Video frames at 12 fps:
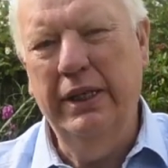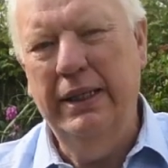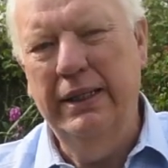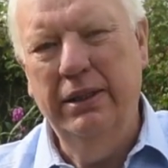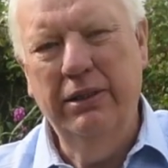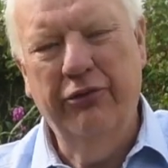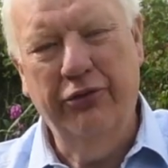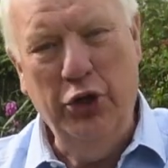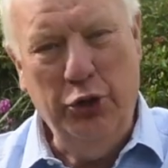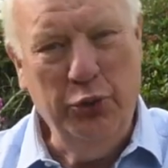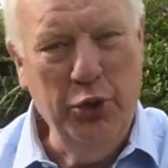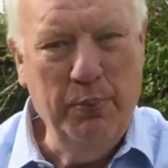in the
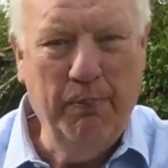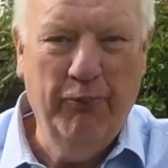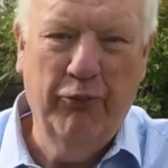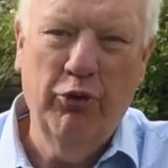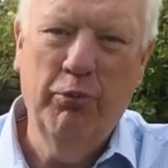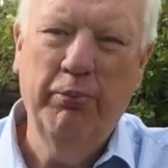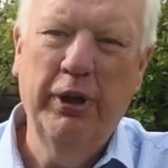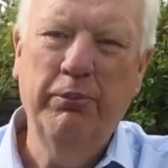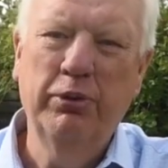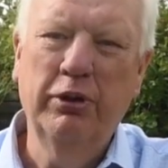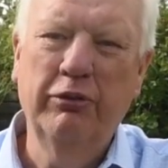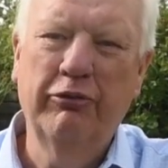front room for
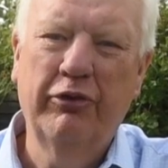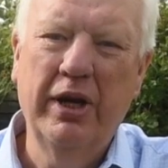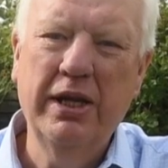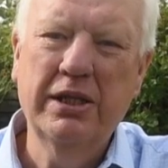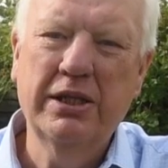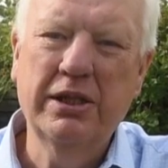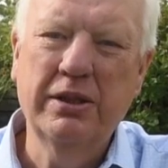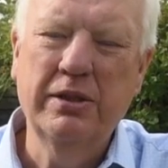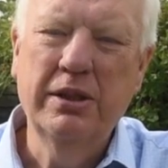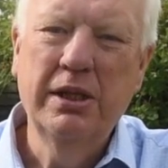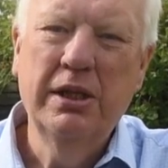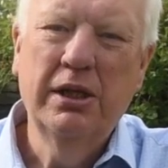people and friends to
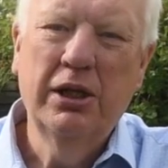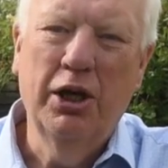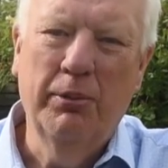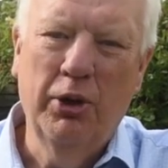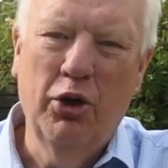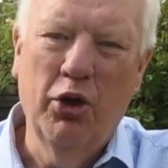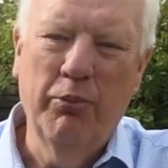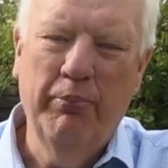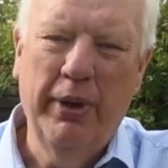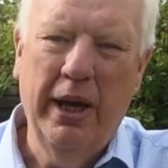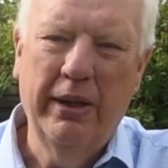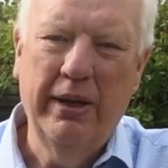come along and
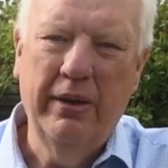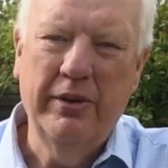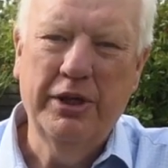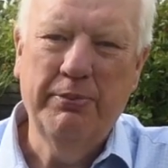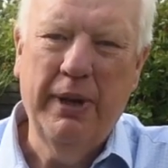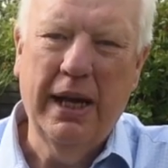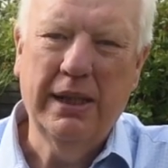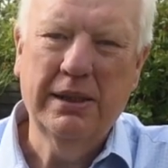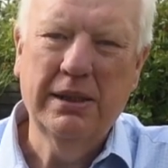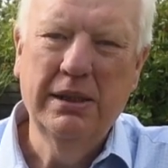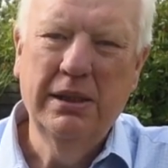pay their respects.